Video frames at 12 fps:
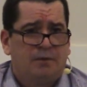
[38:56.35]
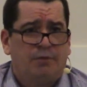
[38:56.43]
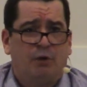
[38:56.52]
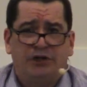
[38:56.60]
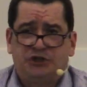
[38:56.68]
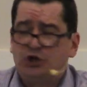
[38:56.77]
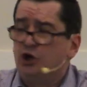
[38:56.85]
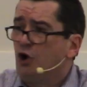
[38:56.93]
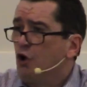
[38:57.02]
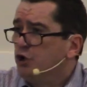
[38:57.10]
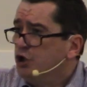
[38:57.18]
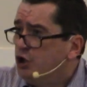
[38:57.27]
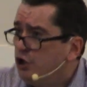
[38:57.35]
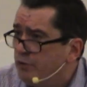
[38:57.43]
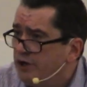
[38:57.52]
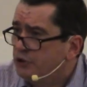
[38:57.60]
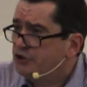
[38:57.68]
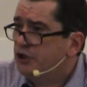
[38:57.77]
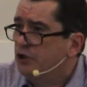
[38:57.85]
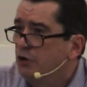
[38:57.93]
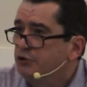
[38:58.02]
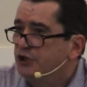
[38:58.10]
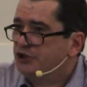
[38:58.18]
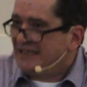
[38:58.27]
But we still don't, we don't, still
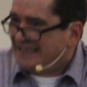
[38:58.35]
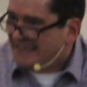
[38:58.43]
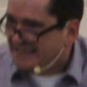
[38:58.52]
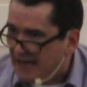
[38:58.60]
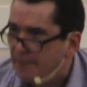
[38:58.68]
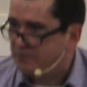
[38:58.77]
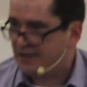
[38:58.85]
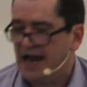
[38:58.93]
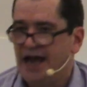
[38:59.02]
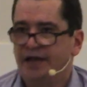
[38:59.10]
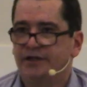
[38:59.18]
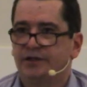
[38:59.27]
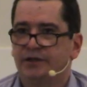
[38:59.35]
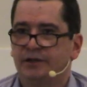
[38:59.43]
don't just accept that.